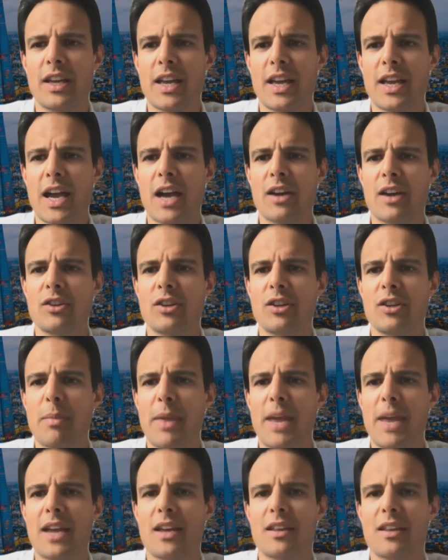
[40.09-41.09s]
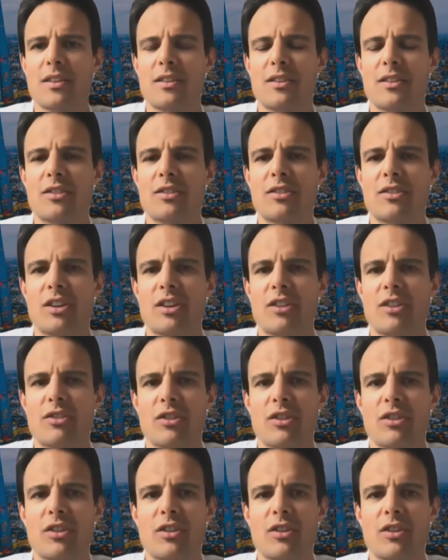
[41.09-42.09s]
How do you make the
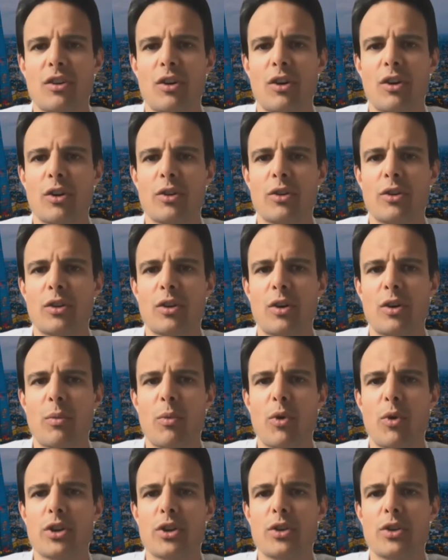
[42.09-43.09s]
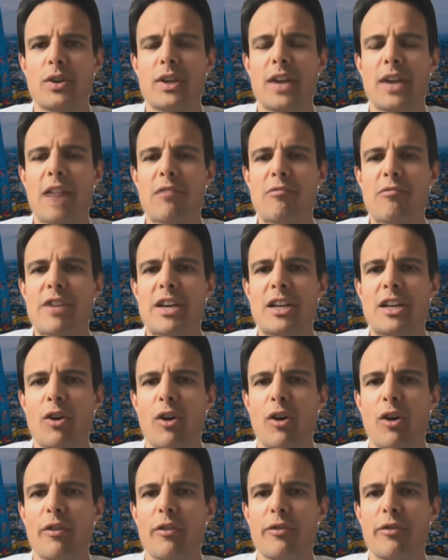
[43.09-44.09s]
decision on what you get rid
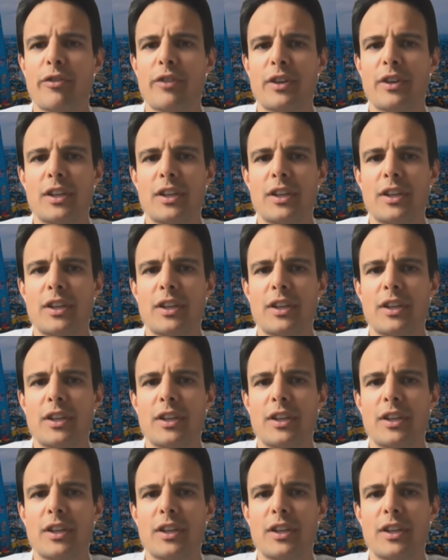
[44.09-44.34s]
of,